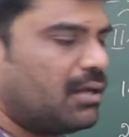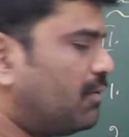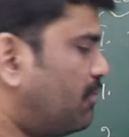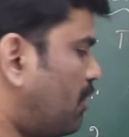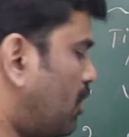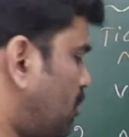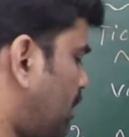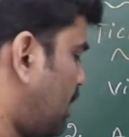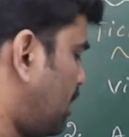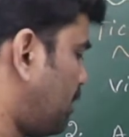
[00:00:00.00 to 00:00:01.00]
Fourth
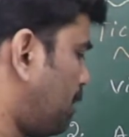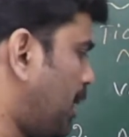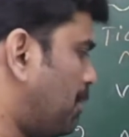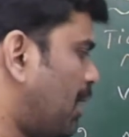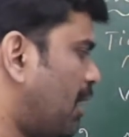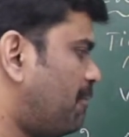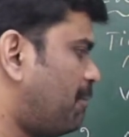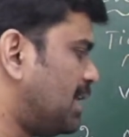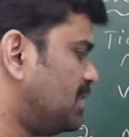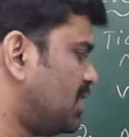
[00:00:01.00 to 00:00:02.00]
one, people
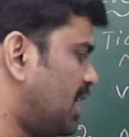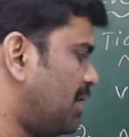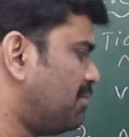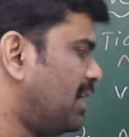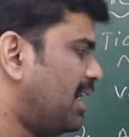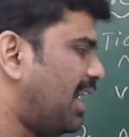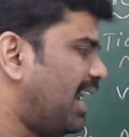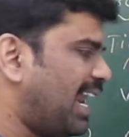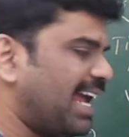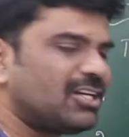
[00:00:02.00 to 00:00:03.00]
of Punjab
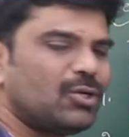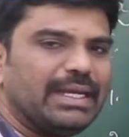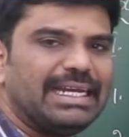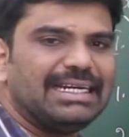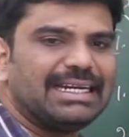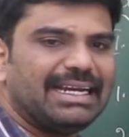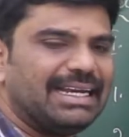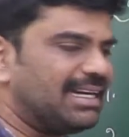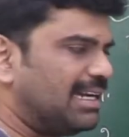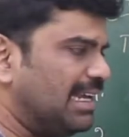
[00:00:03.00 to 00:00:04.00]
like to eat
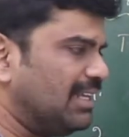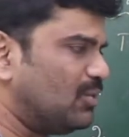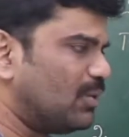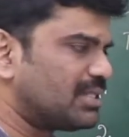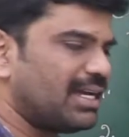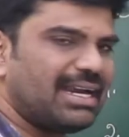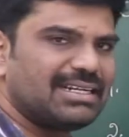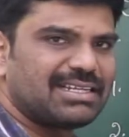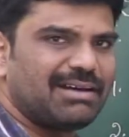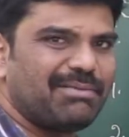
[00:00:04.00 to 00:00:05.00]
idli, dosa
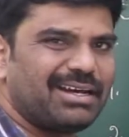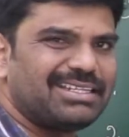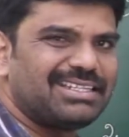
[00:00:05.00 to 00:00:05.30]
and sambar. Is